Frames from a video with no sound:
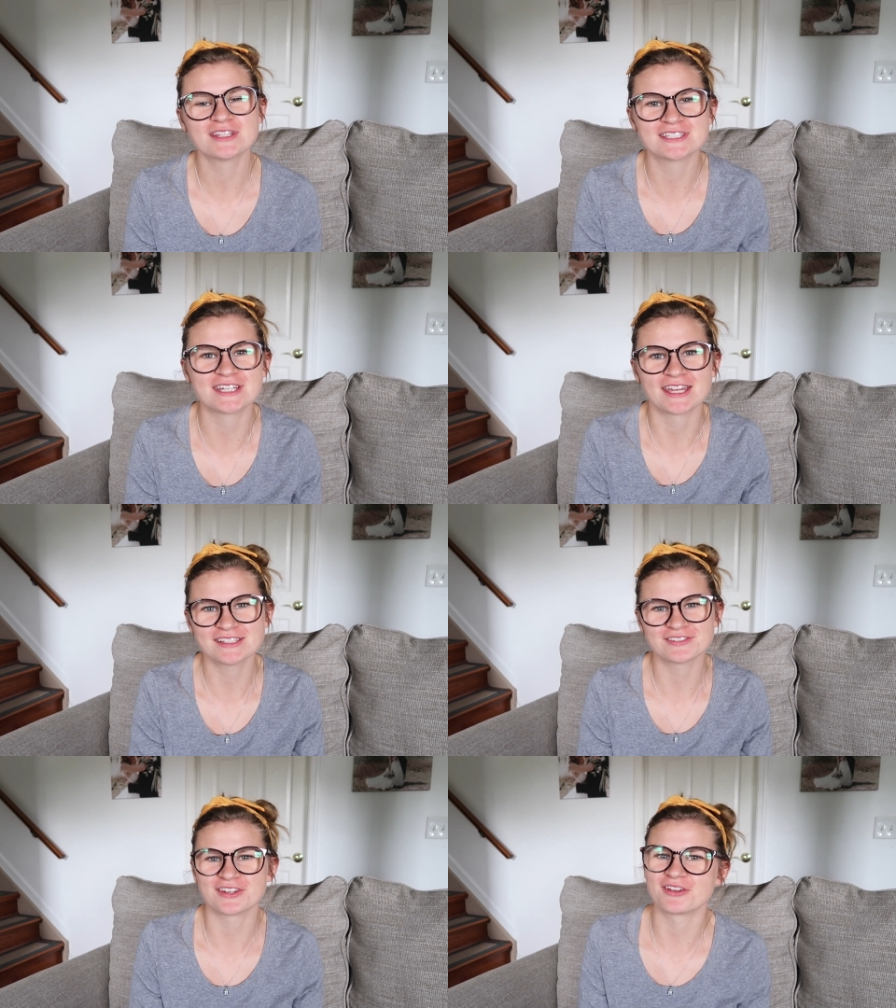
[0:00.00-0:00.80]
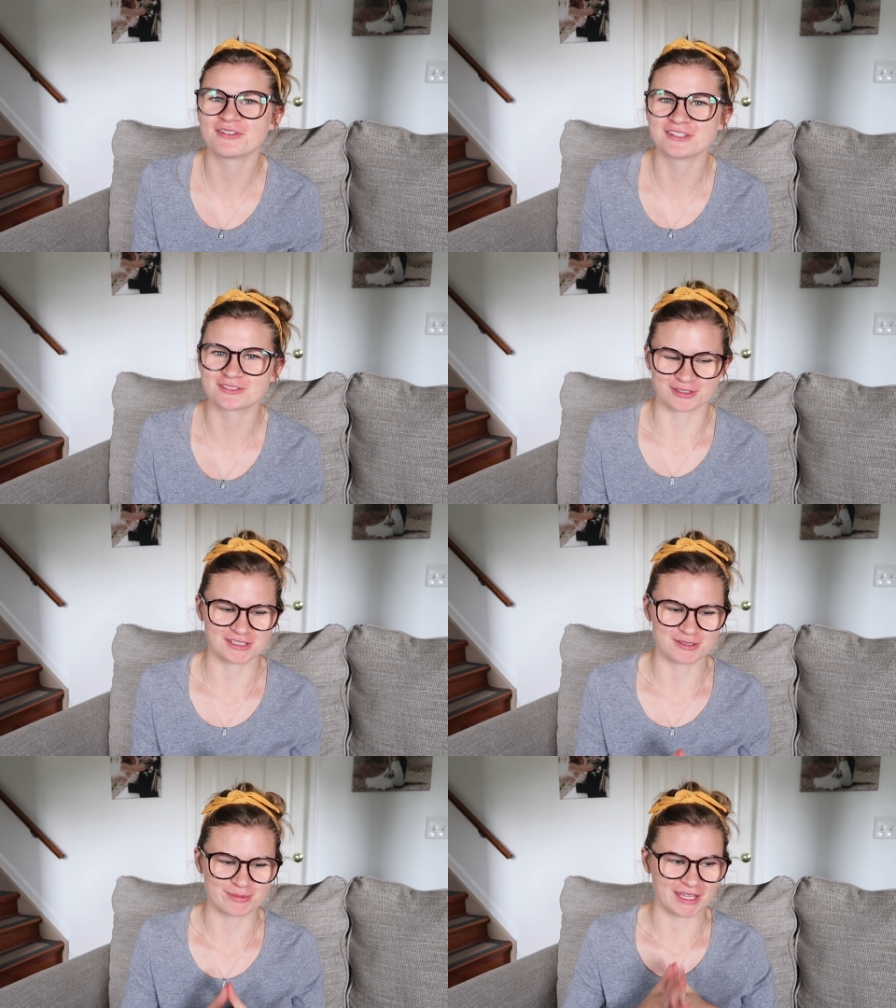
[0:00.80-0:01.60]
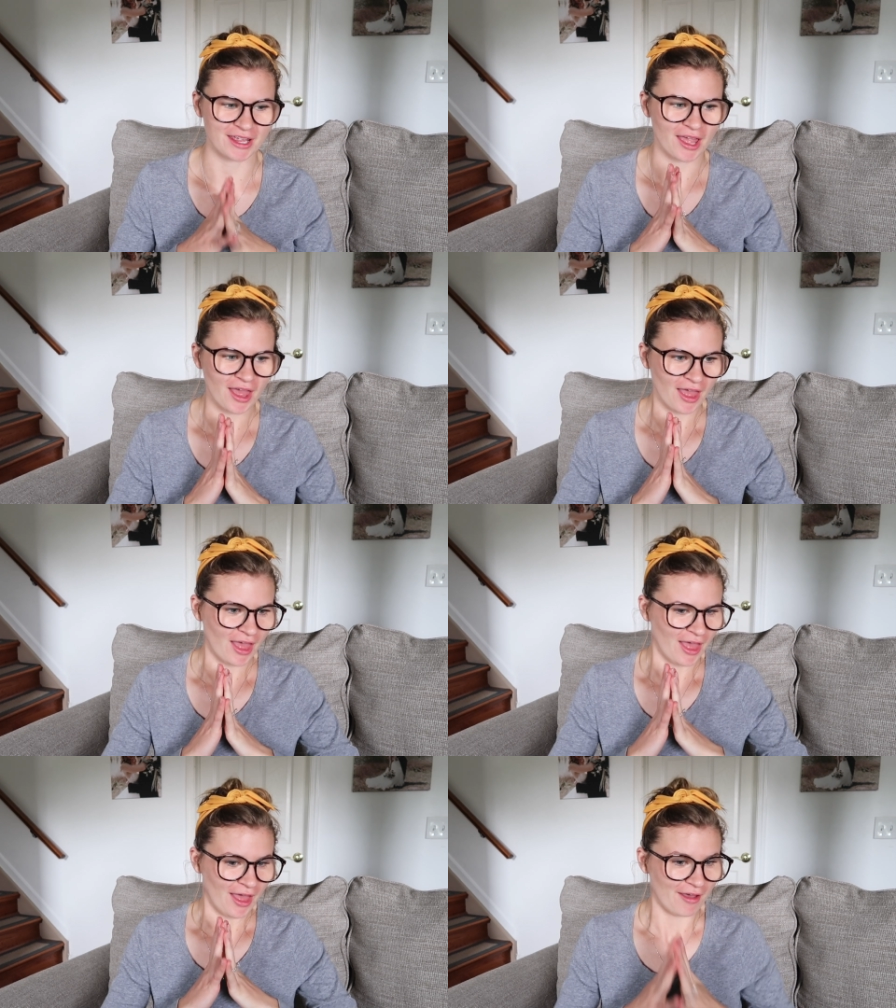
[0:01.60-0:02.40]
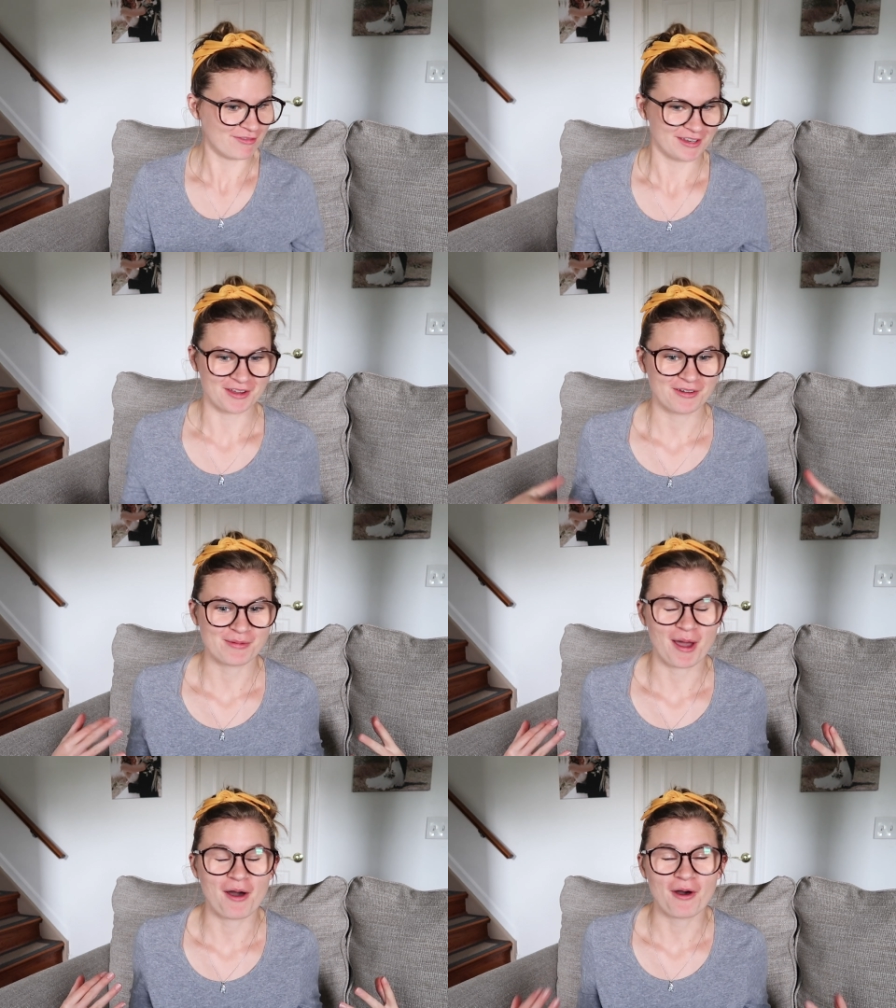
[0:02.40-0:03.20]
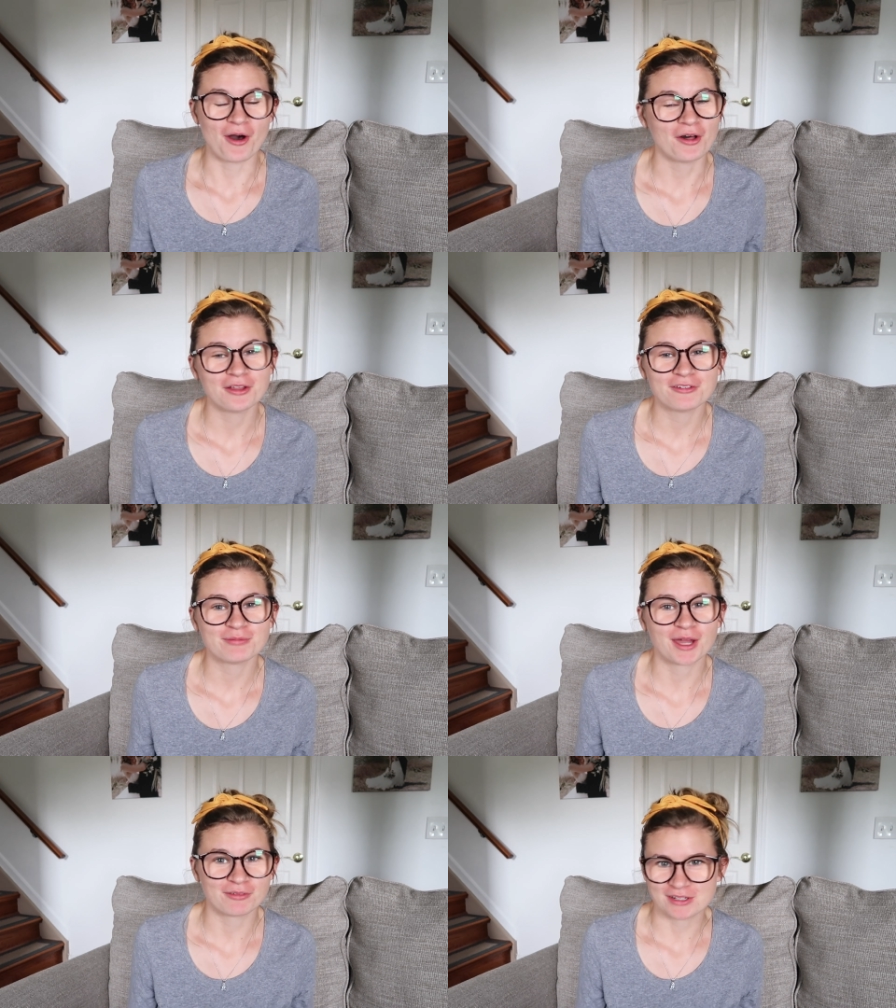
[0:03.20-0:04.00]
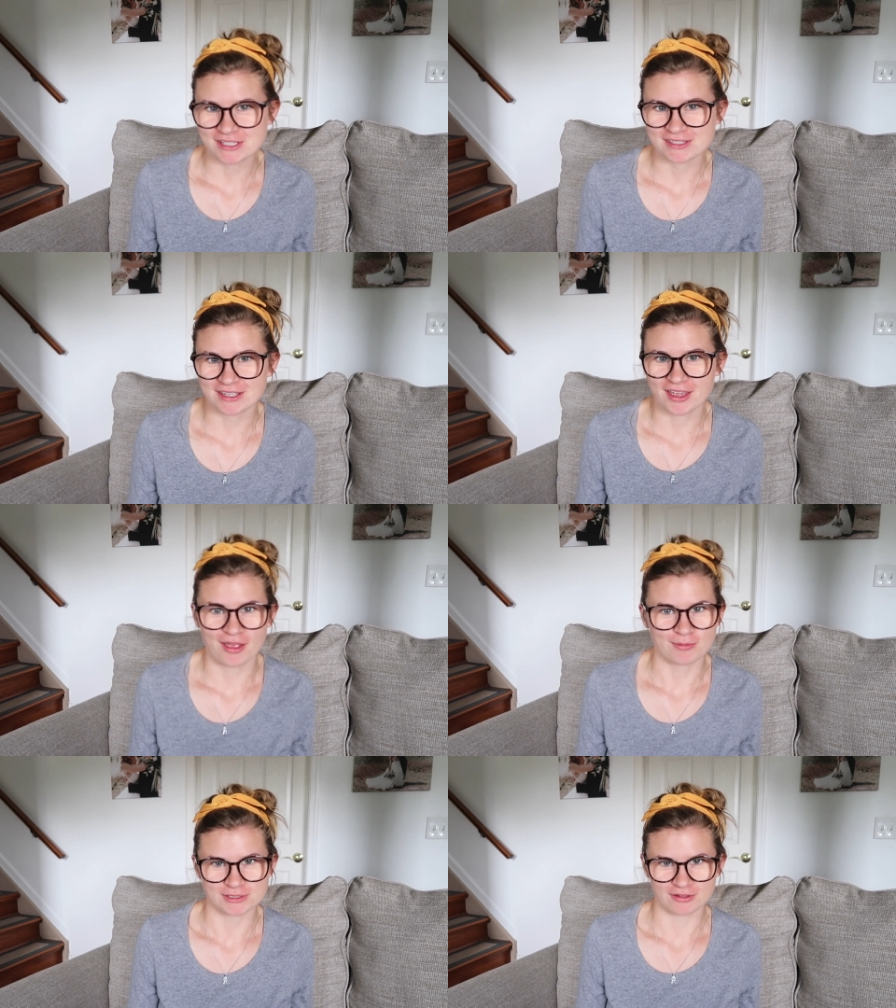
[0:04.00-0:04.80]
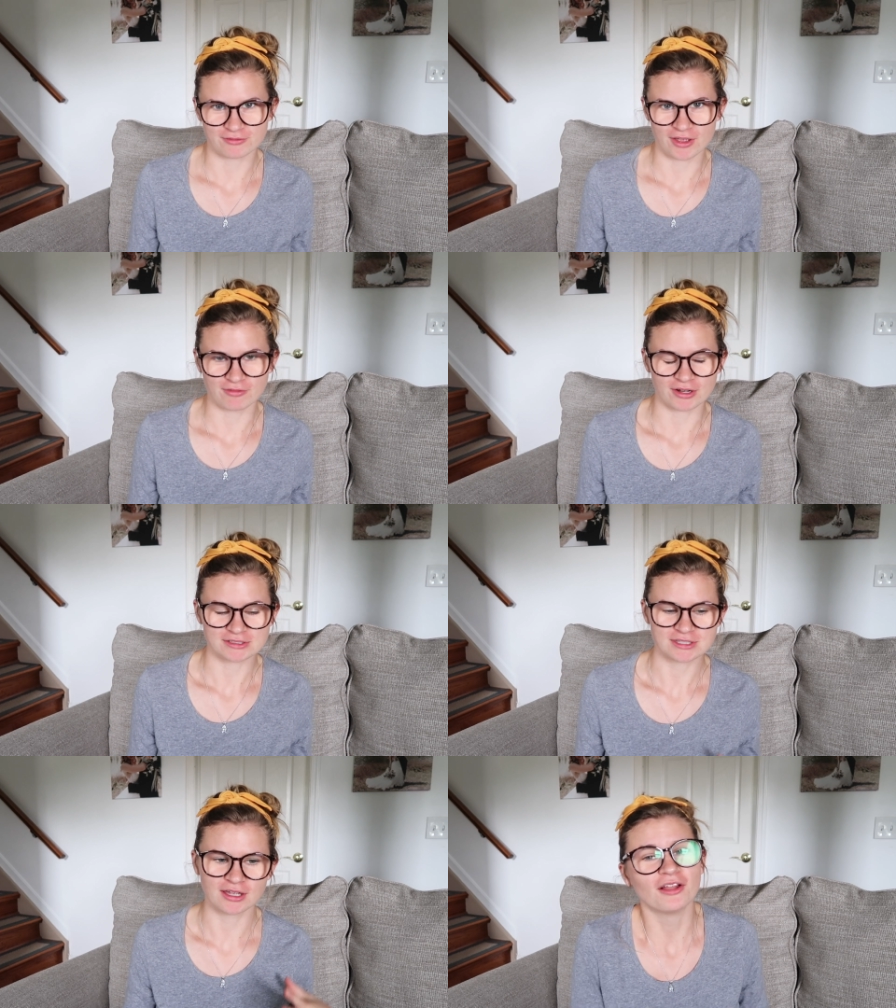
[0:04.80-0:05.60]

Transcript: Today's video is going to be a video about all of my recent Amazon favorites.